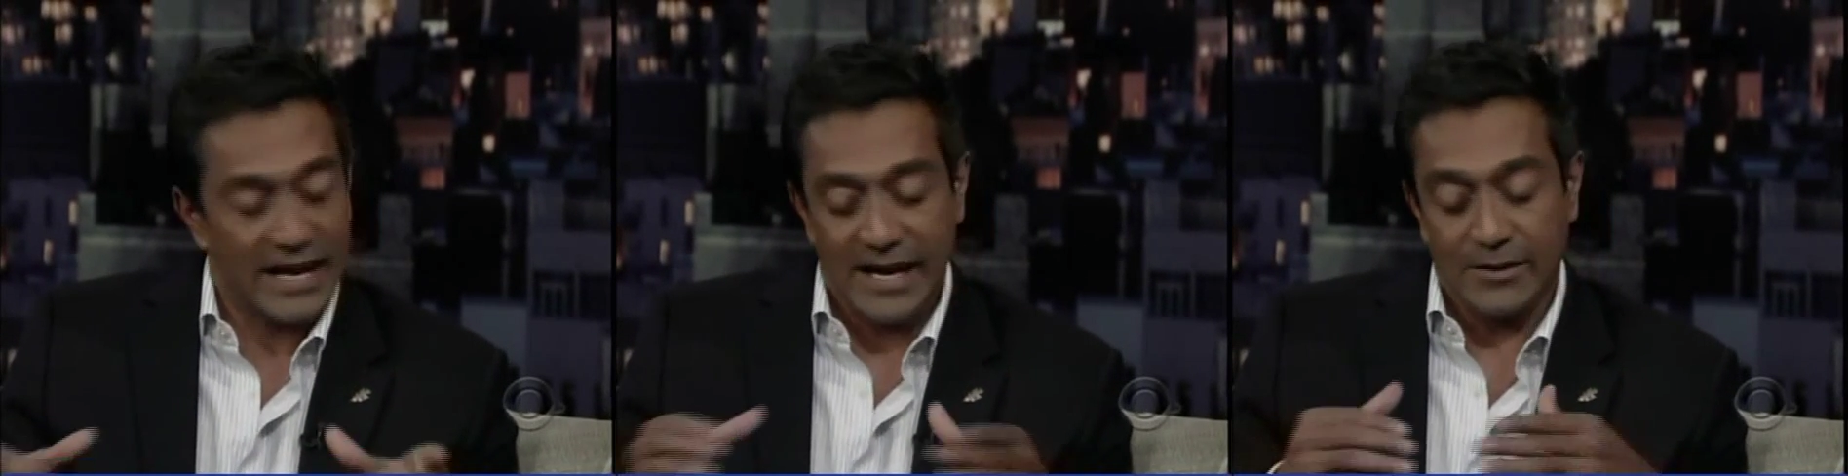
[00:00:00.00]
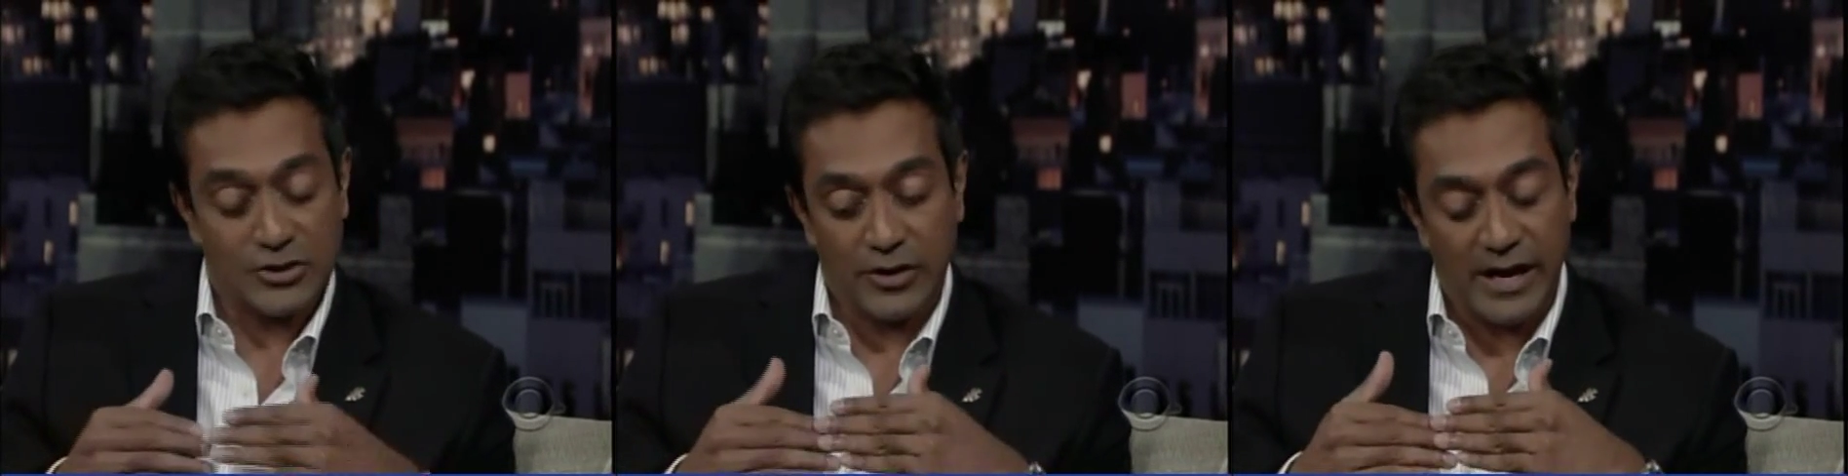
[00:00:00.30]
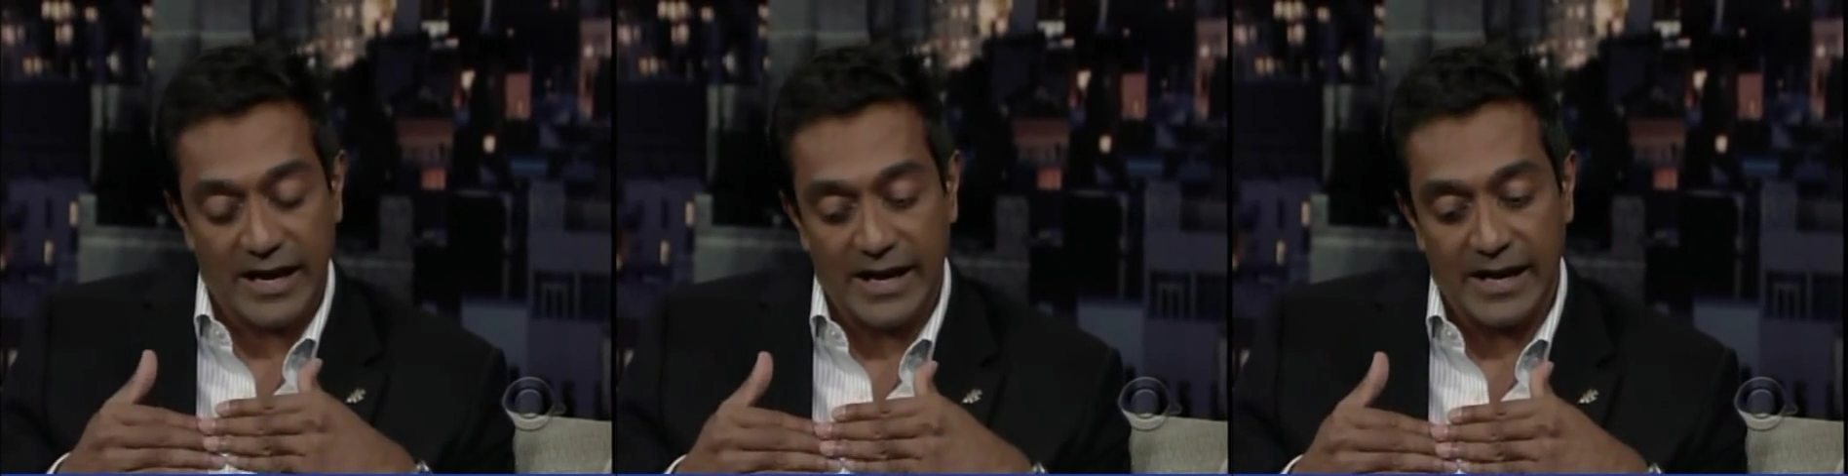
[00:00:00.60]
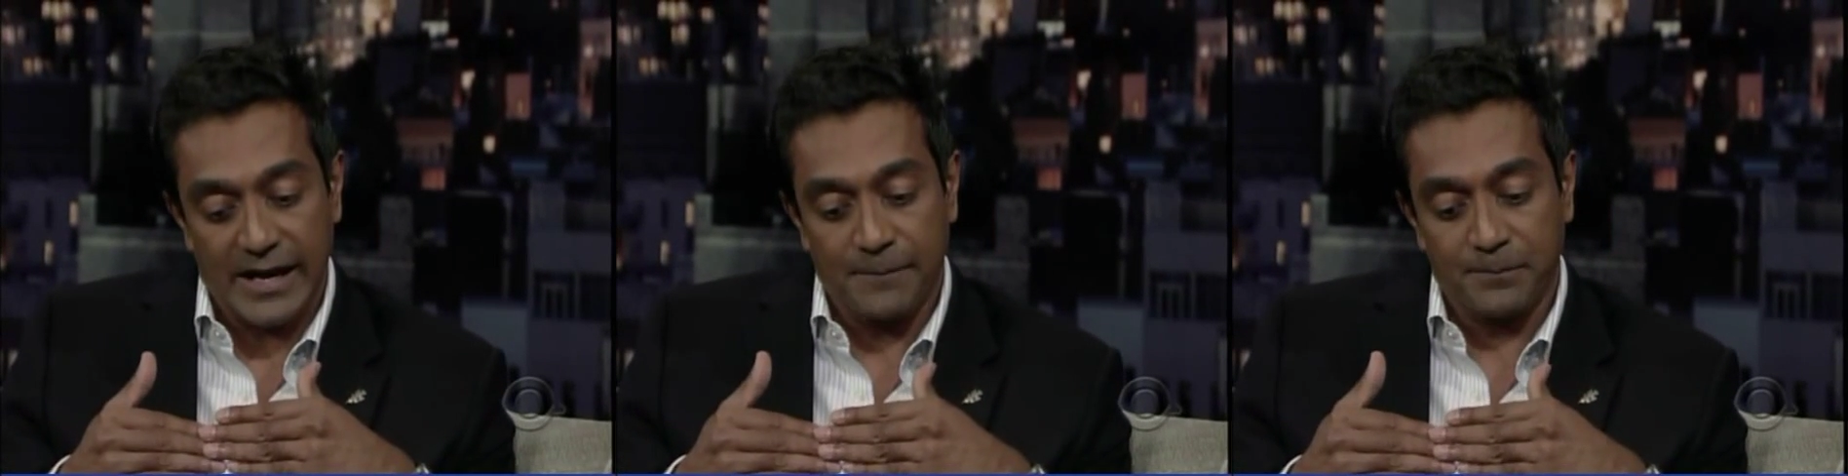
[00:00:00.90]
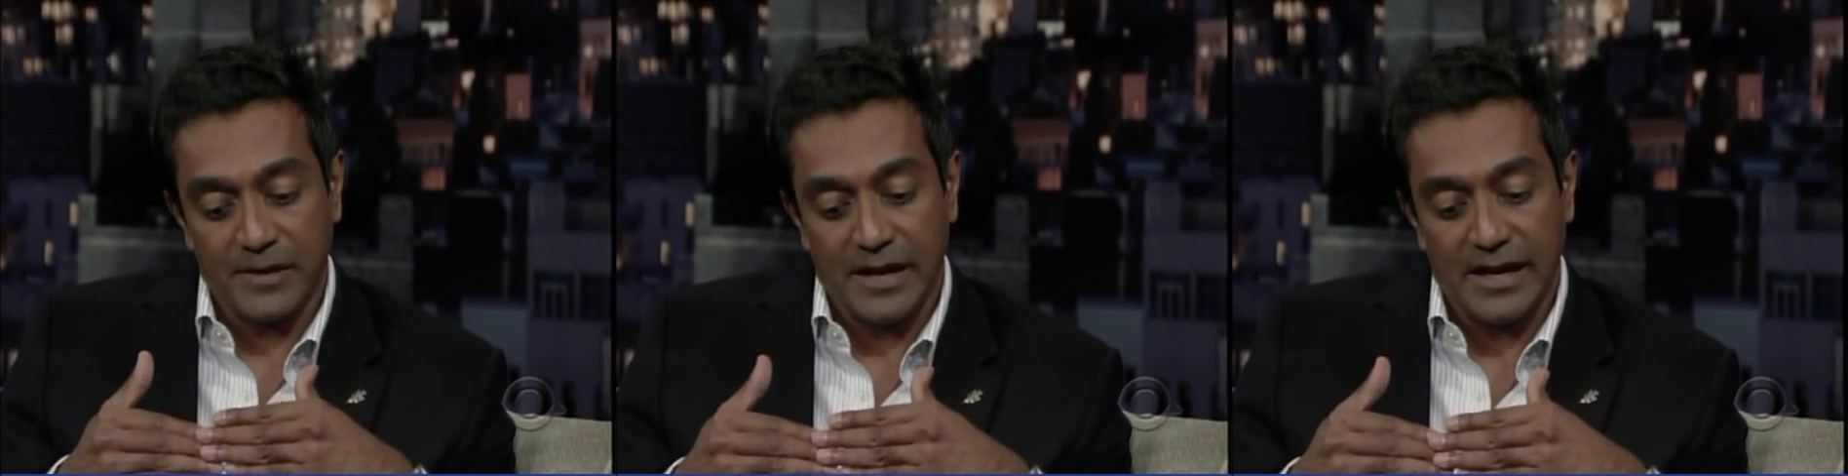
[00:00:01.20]
uh, sorry, uh, um,
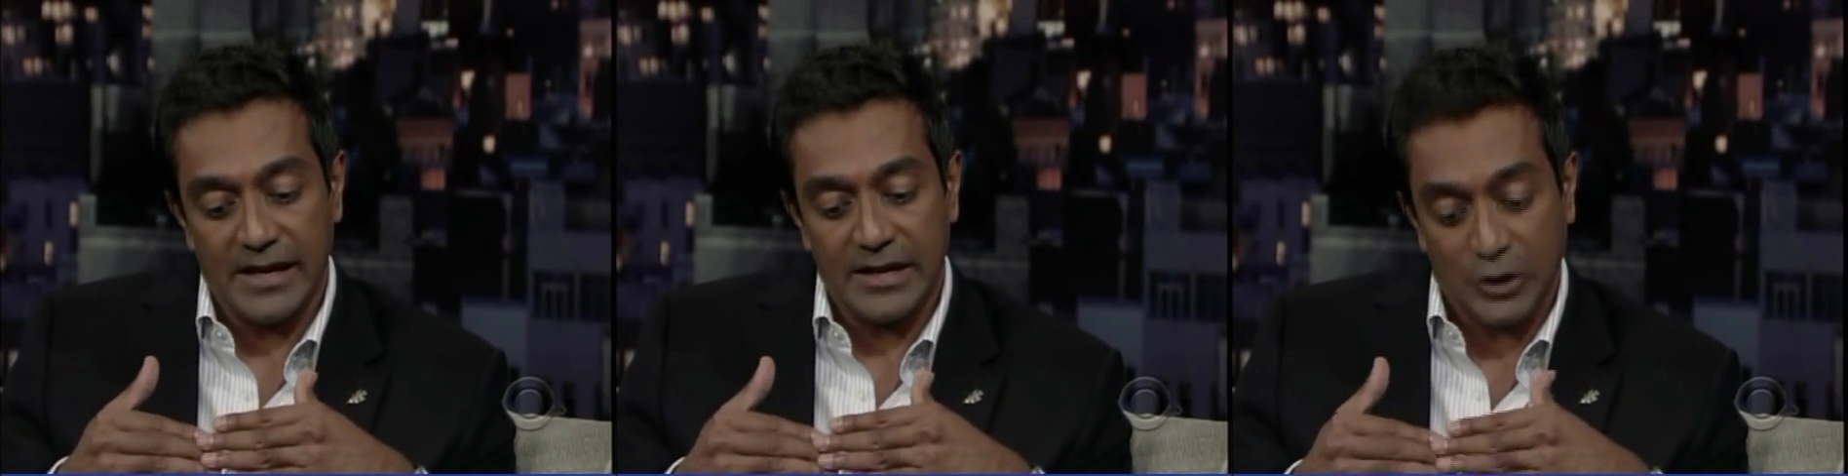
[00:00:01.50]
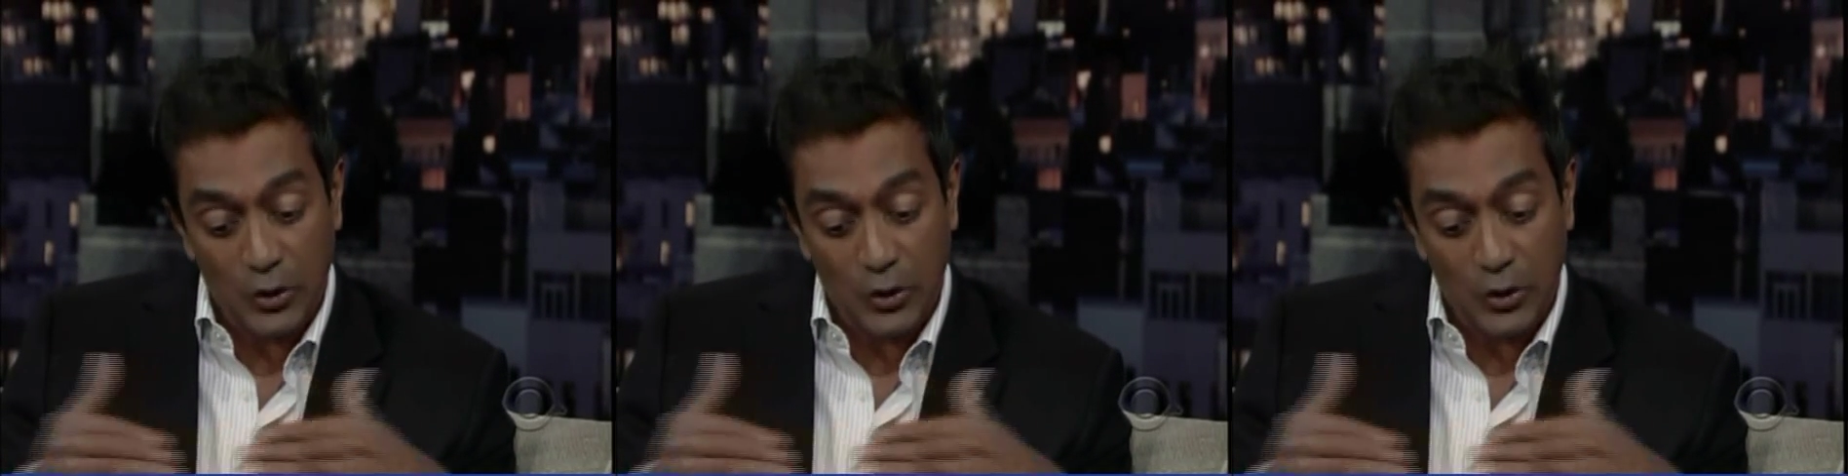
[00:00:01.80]
uh,